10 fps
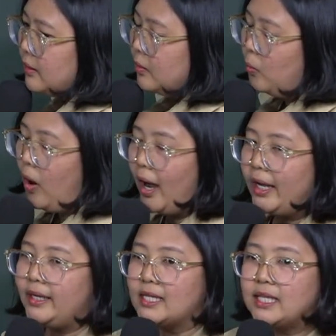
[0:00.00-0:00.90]
Why
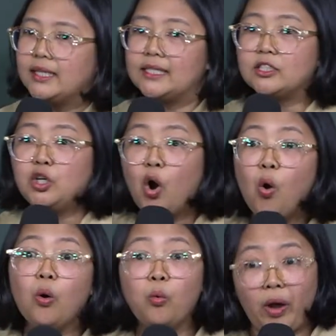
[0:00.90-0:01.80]
doesn't it go
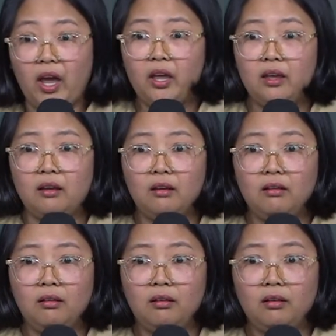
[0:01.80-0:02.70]
away?
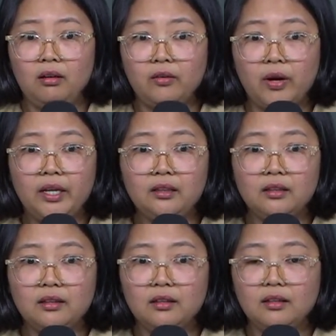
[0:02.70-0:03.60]
Right?
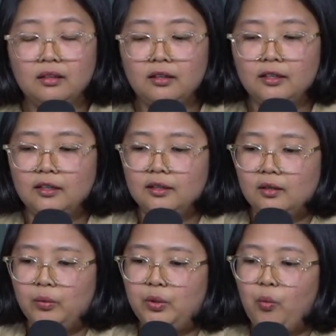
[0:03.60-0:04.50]

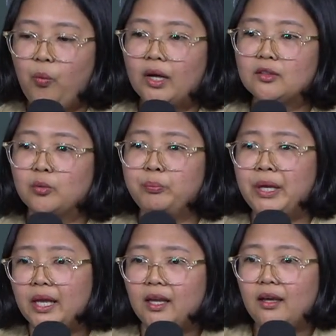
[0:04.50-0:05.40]
We don't want to
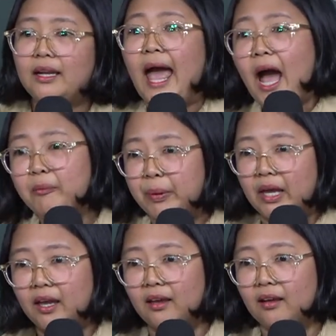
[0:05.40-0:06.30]
be
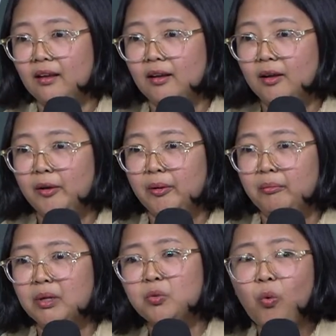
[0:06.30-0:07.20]
unhappy.
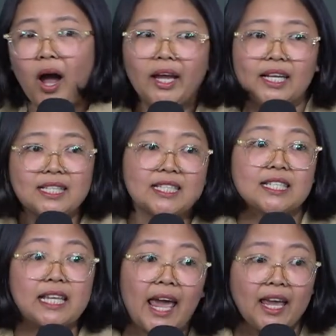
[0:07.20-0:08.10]
But why does it
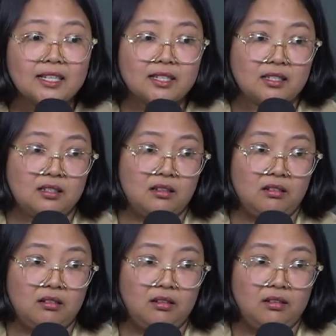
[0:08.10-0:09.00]
stays?
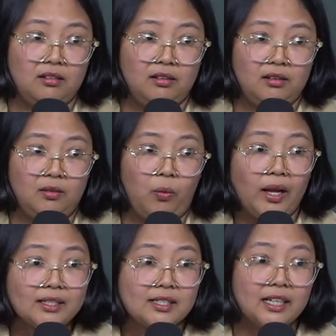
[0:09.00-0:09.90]
Why
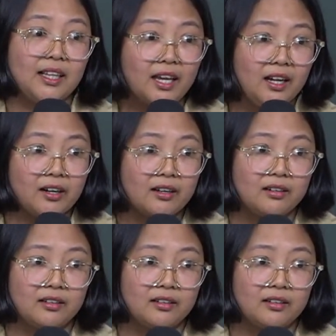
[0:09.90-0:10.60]
it's still here?